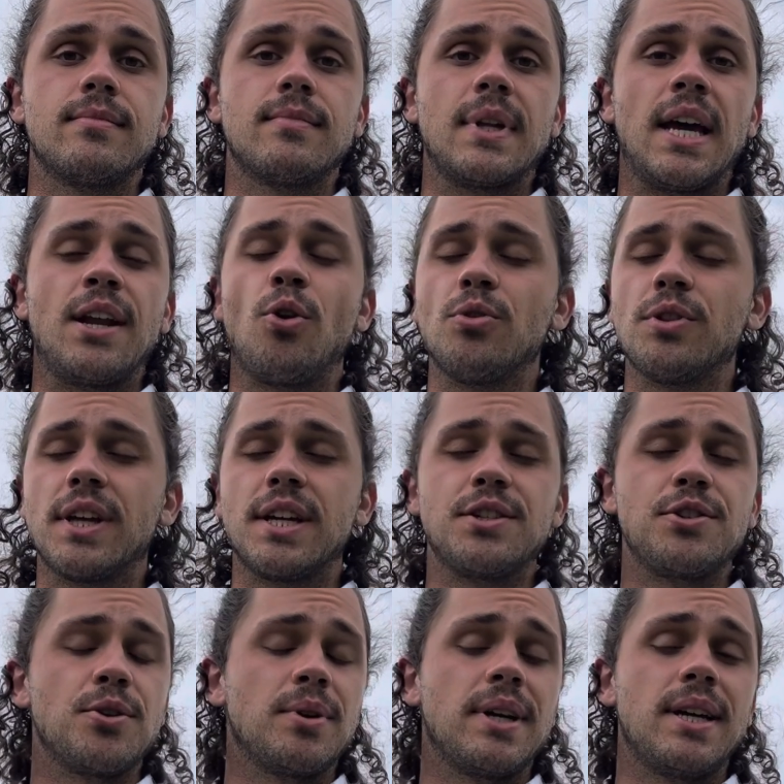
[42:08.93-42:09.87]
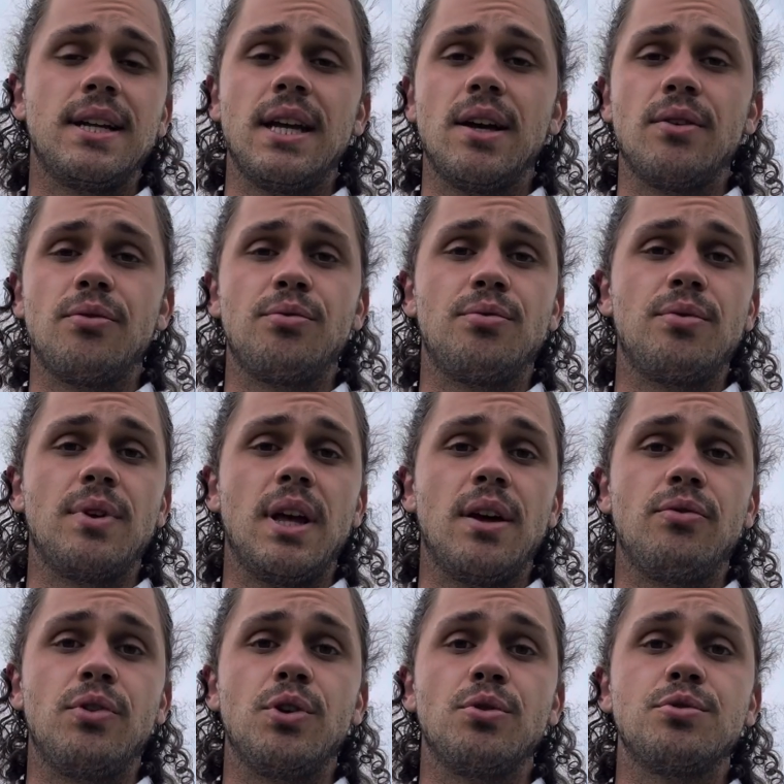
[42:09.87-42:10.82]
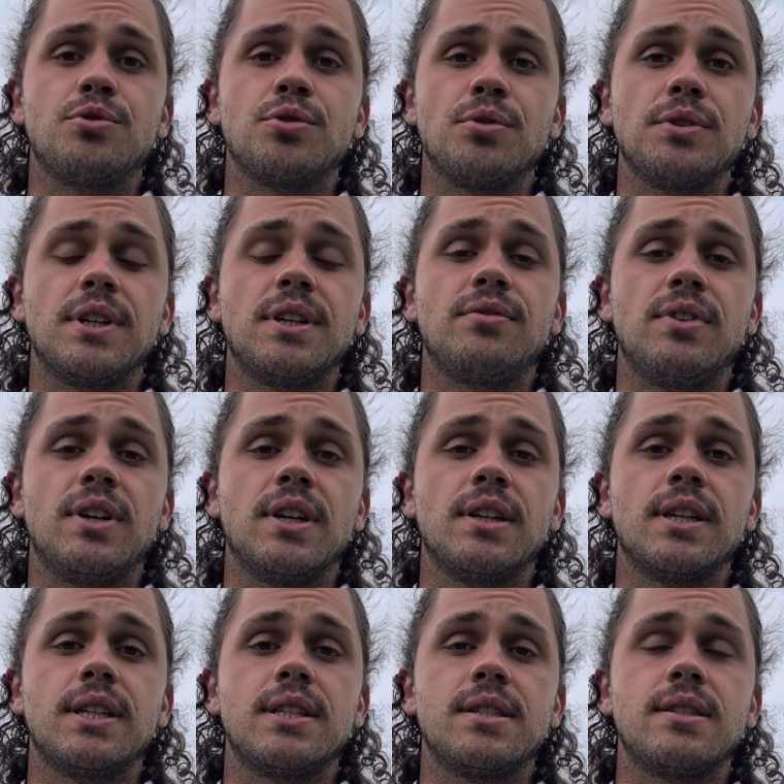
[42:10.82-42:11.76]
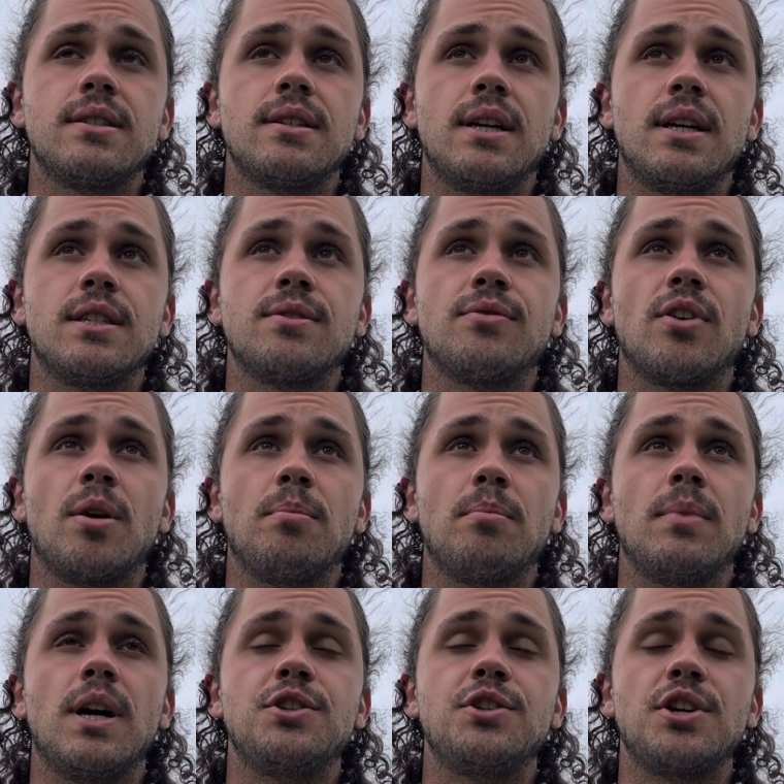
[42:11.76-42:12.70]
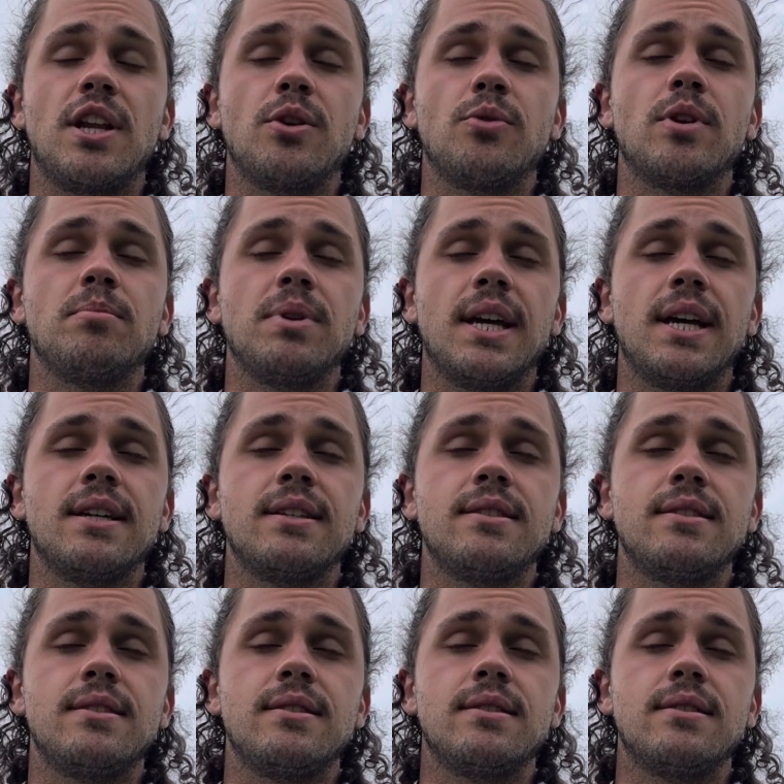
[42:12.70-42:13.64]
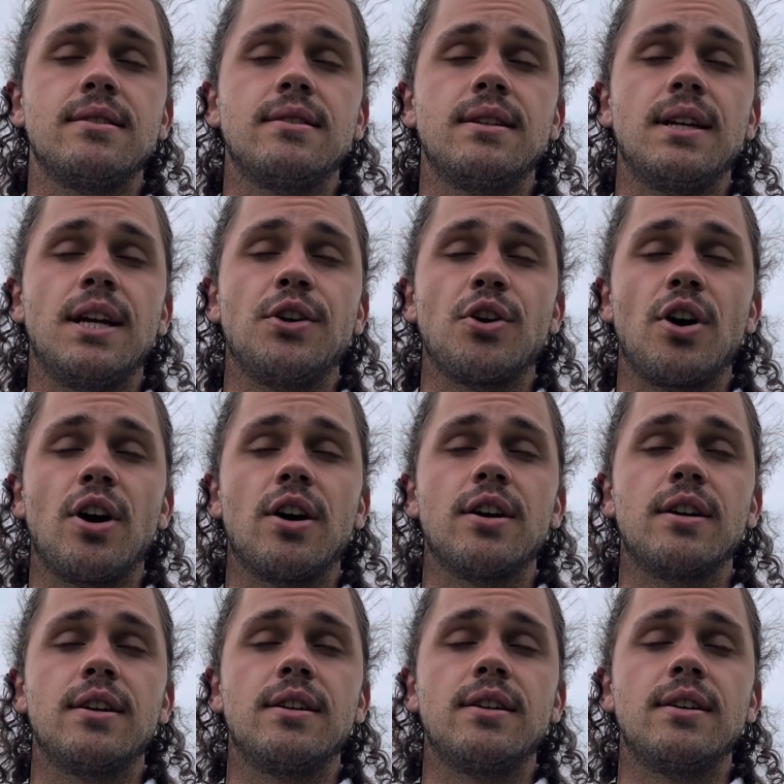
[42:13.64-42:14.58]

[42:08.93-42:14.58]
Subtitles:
And only do it if you truly feel it's from a genuine place in your heart,